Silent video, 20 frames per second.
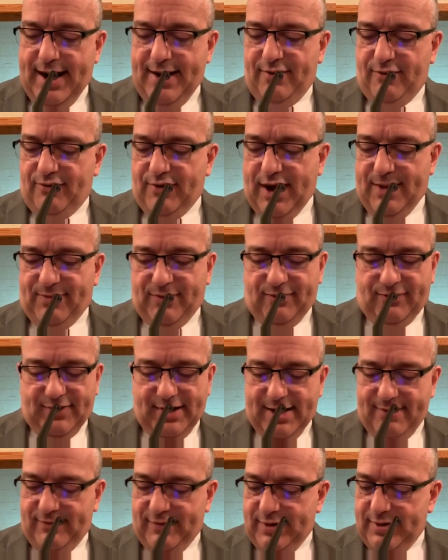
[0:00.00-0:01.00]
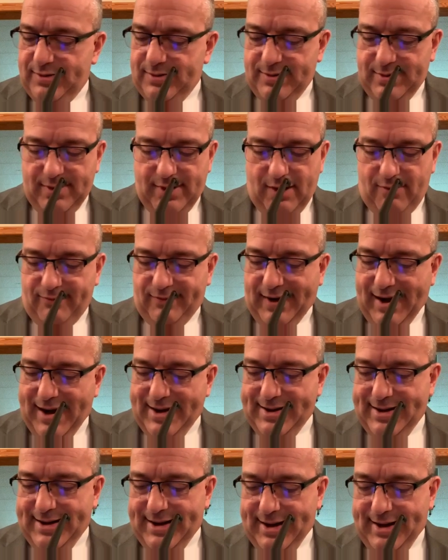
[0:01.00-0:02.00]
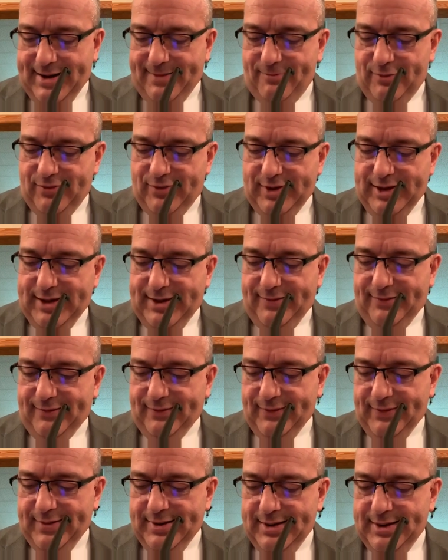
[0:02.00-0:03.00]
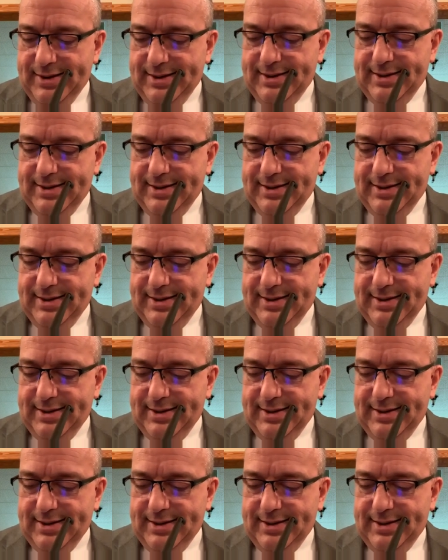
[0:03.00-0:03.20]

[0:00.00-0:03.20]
Daniel chapter 7 goes hand in hand with this.